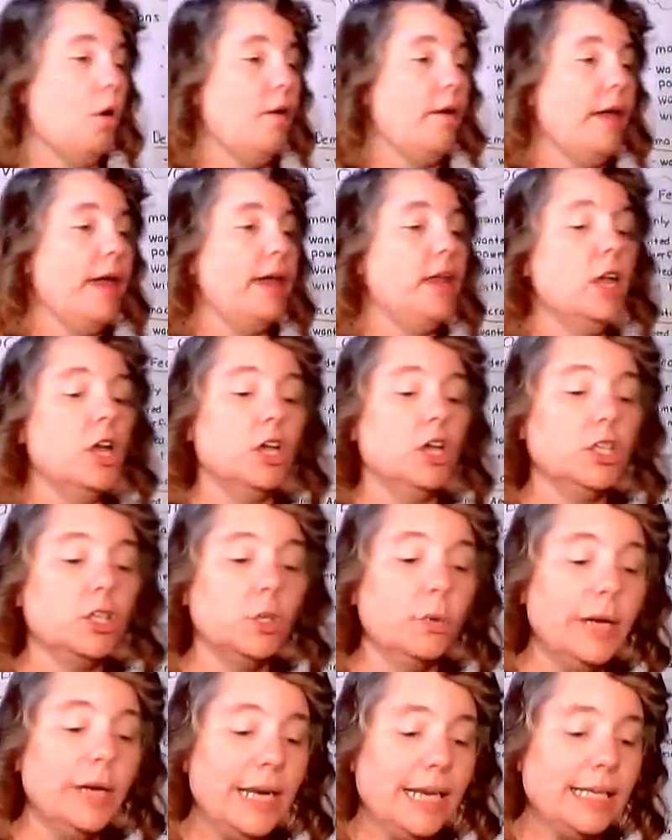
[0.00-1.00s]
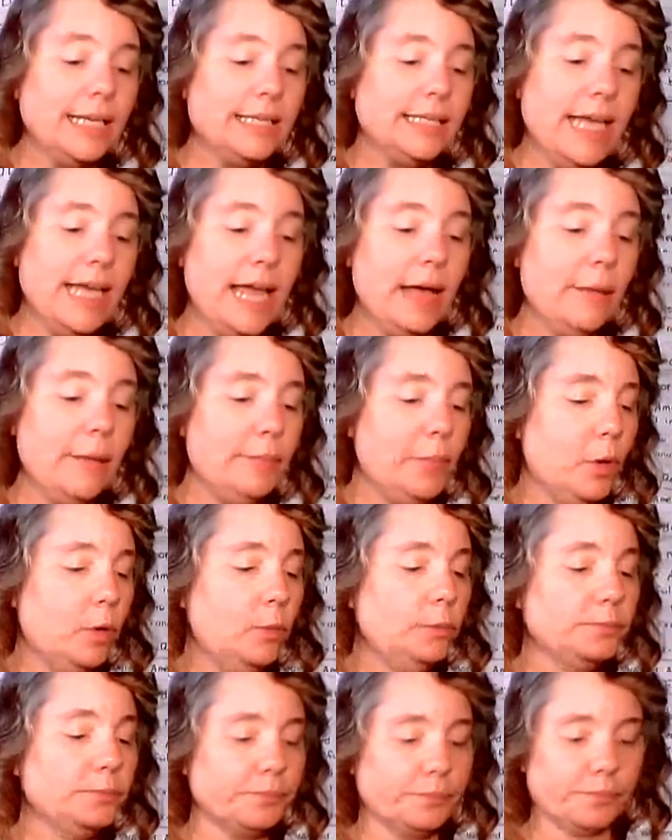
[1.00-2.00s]
All right, so an
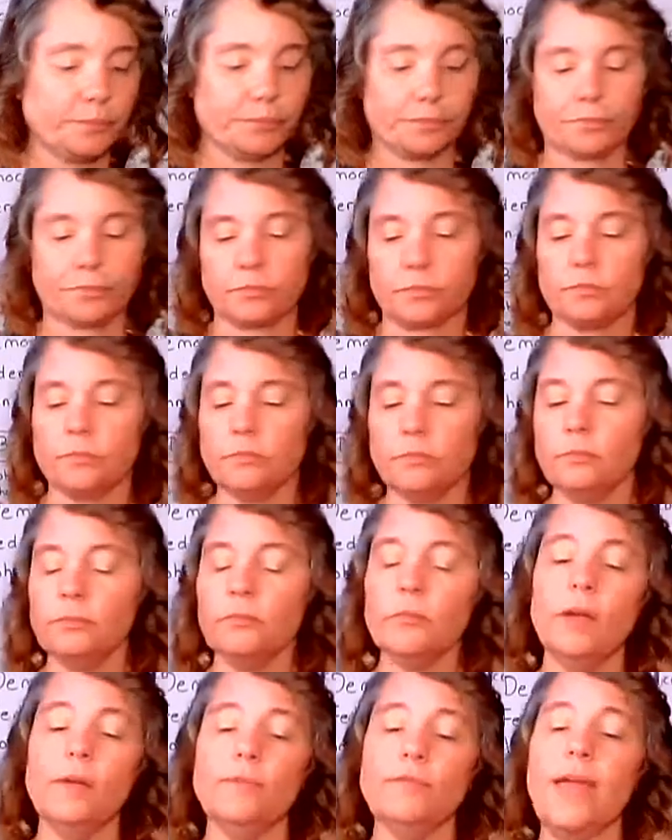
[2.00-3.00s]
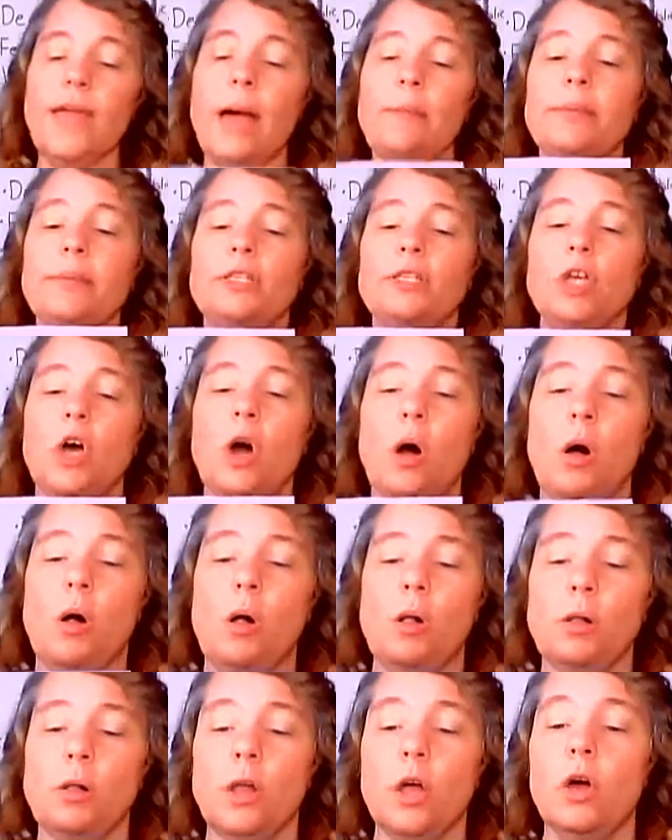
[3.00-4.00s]
example of
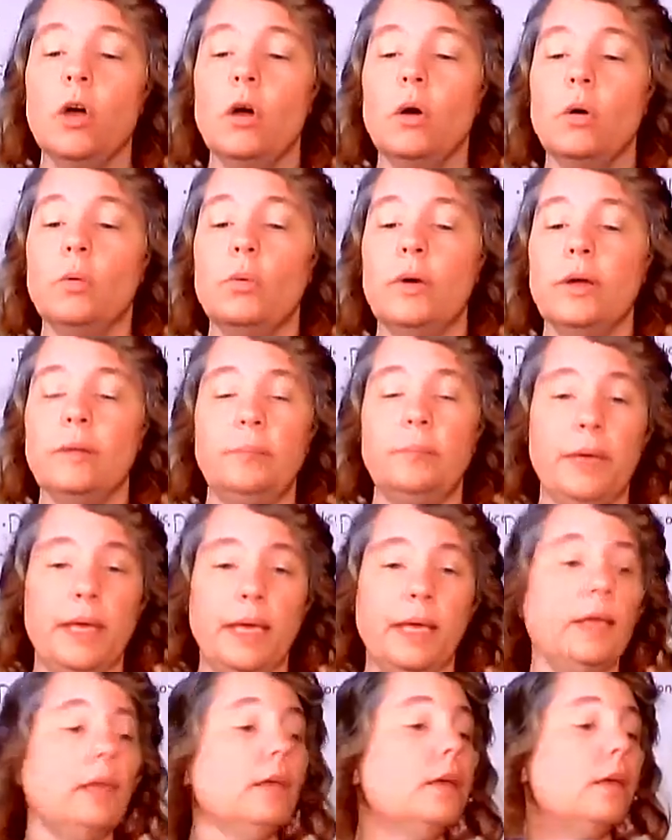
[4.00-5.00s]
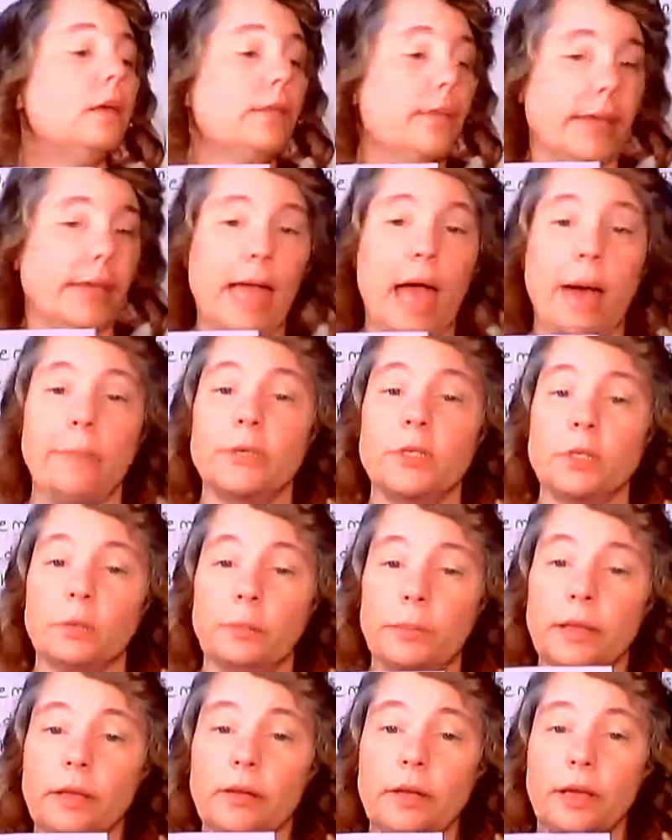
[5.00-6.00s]
Capitol would be the Capitol
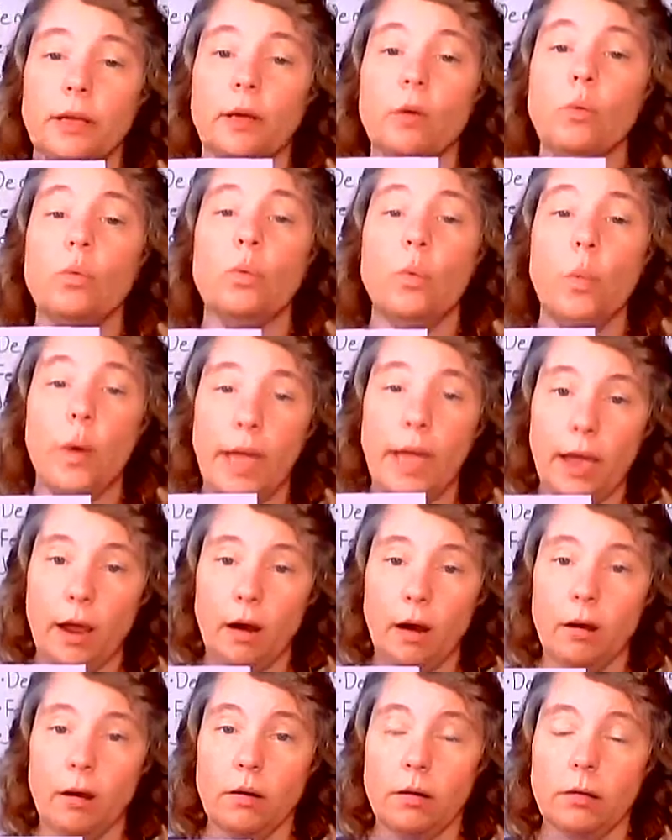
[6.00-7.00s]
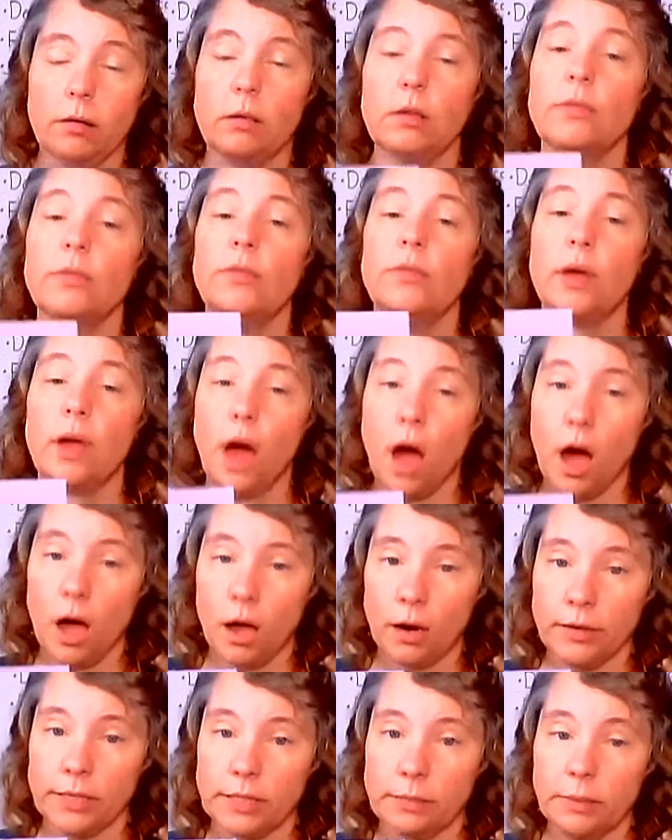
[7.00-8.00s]
building, where the
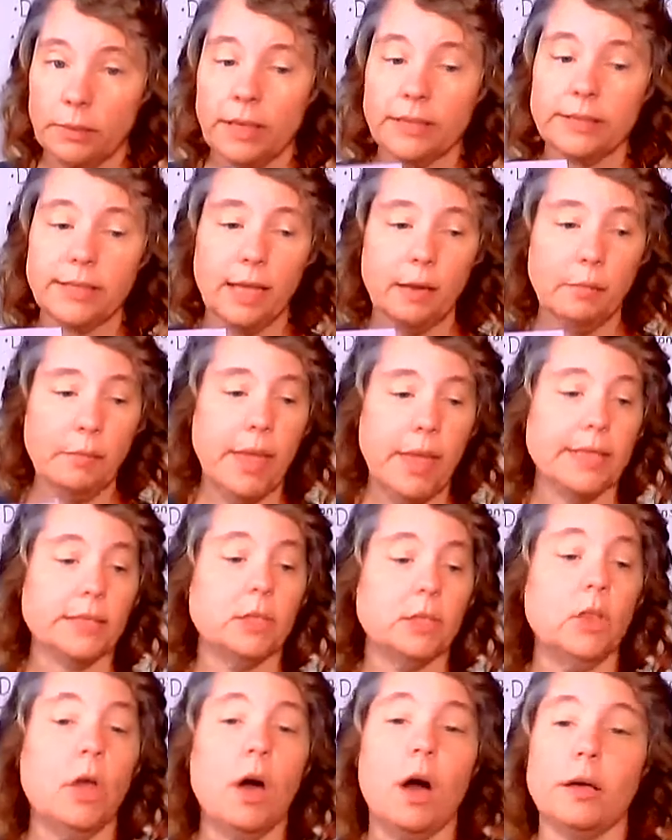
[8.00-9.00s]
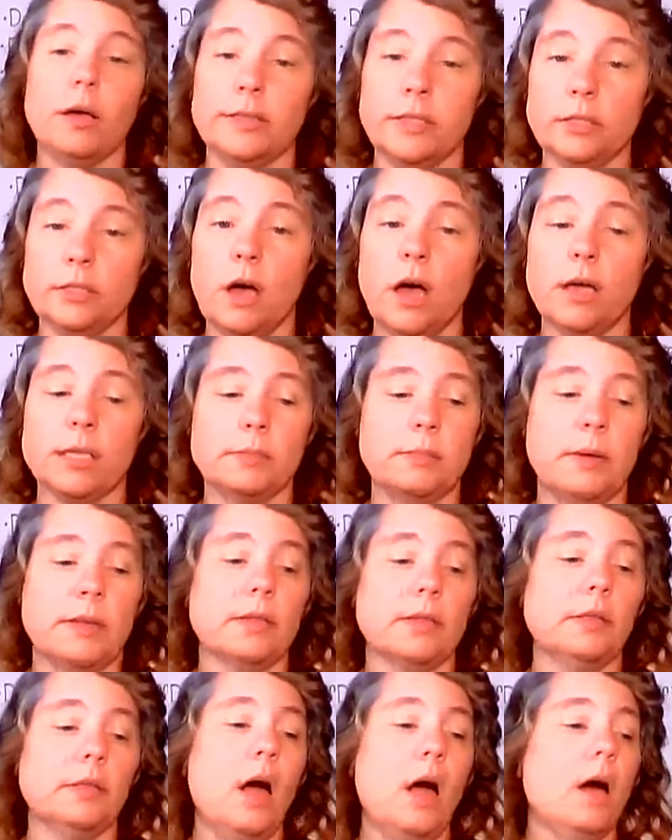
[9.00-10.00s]
Congress meets and makes laws and talks about
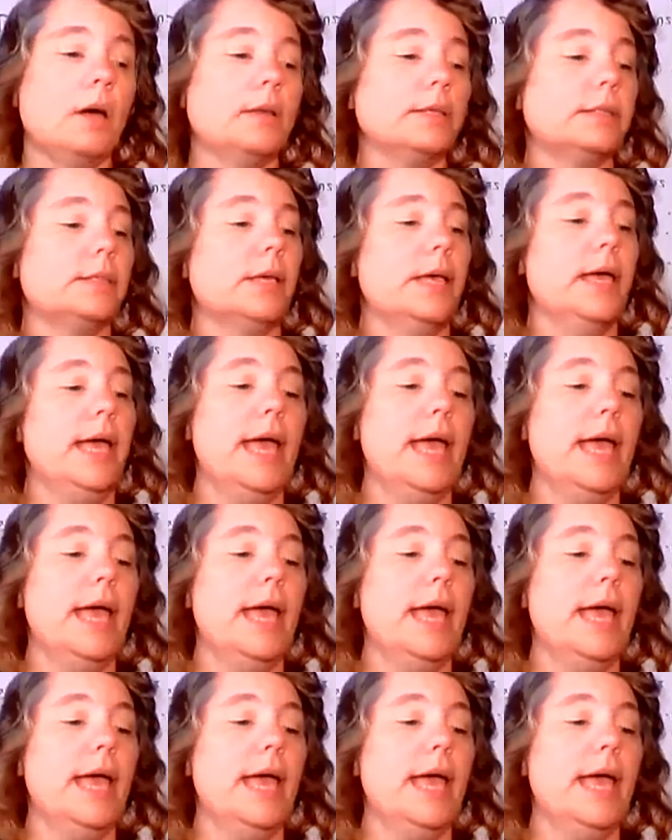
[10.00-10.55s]
the laws.